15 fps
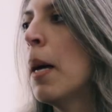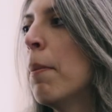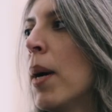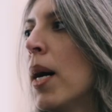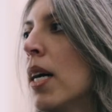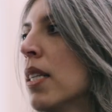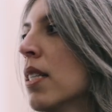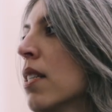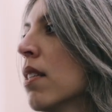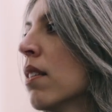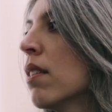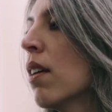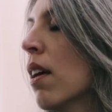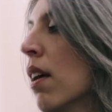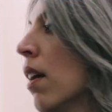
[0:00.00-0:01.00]
but
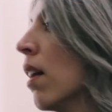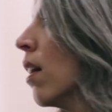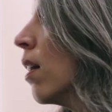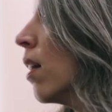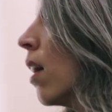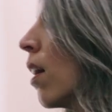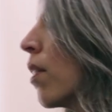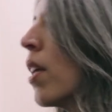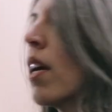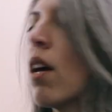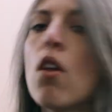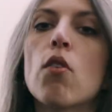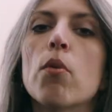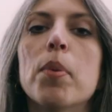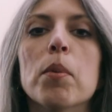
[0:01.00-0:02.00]
I think a
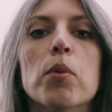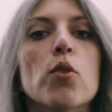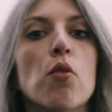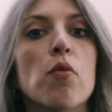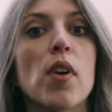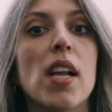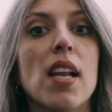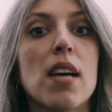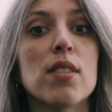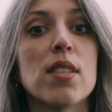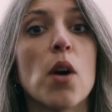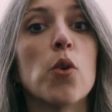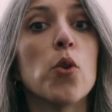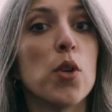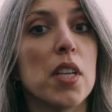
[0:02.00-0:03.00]
lot of people don't realize
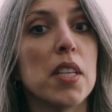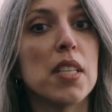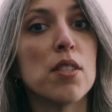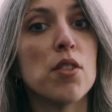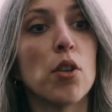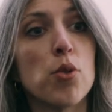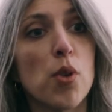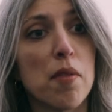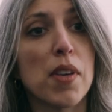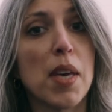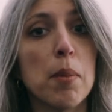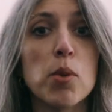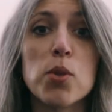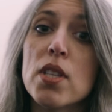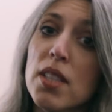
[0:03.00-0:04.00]
how good it is not to have
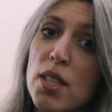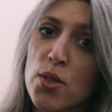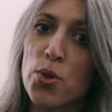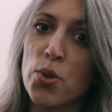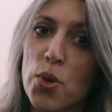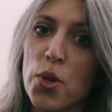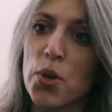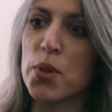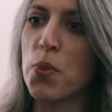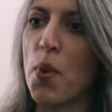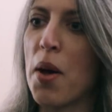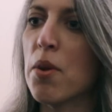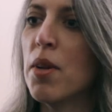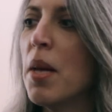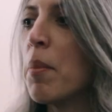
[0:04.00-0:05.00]
cables in the studio as
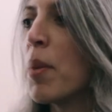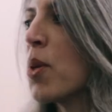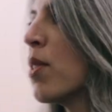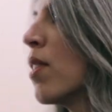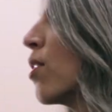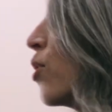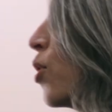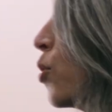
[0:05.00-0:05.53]
well, because there's